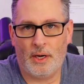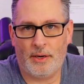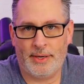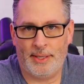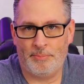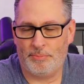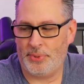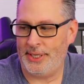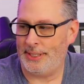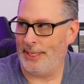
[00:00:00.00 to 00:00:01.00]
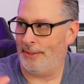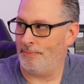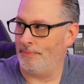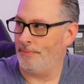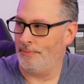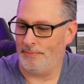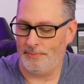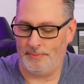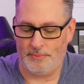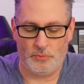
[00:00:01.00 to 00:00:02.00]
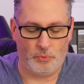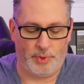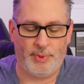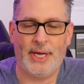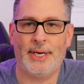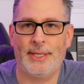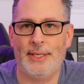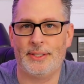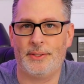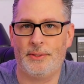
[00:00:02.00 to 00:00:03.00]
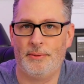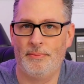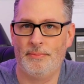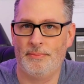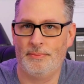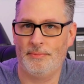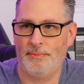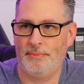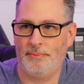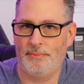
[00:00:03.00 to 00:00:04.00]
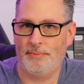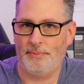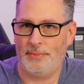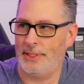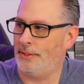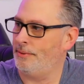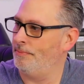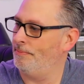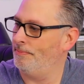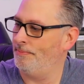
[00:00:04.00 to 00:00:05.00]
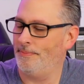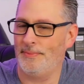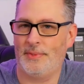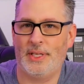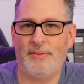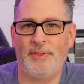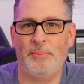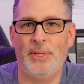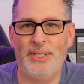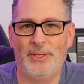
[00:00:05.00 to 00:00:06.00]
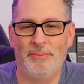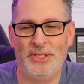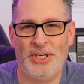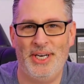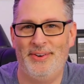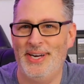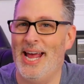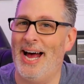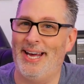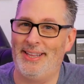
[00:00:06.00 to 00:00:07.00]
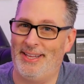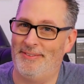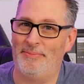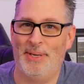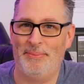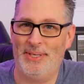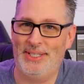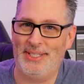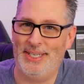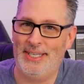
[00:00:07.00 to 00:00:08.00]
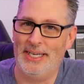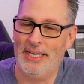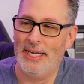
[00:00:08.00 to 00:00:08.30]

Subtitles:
All right, breakdown. What do we got in this little lovely piece of machinery? I love my PC.